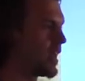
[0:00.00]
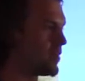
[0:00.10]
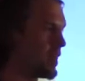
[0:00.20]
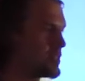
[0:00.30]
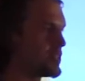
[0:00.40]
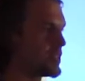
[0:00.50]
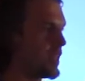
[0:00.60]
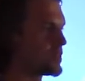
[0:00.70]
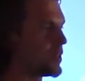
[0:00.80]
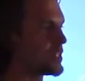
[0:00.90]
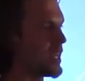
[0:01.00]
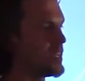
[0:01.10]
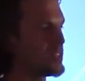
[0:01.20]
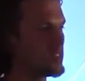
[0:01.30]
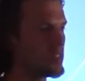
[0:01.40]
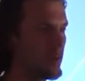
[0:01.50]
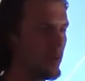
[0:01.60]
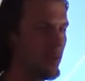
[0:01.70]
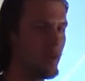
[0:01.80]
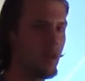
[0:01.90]
adventures and outdoor education. So
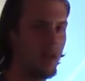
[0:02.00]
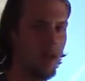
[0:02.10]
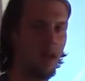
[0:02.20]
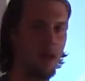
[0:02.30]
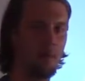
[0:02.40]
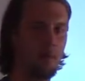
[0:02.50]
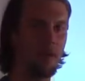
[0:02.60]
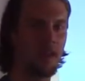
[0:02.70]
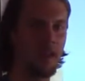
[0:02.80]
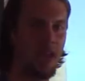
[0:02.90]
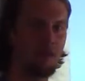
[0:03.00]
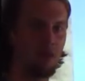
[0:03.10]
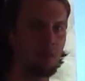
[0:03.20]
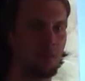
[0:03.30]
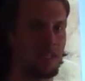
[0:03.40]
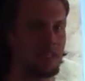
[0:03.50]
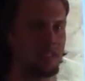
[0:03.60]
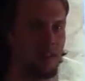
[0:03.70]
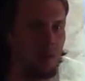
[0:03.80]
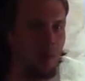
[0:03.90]
um, everyone, please
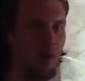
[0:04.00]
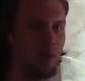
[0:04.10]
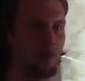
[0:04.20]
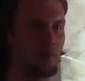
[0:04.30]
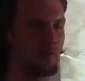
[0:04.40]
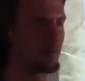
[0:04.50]
uh, welcome